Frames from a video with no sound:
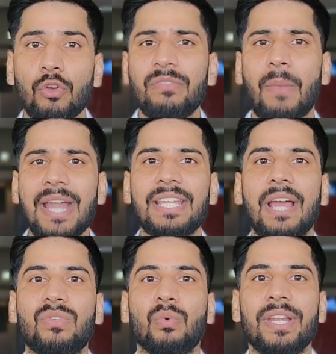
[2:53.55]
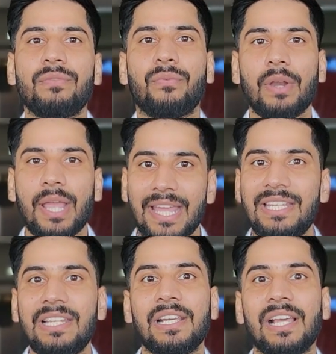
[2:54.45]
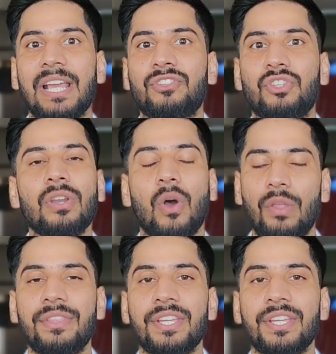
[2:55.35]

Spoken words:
we might have to wait for any legal action on the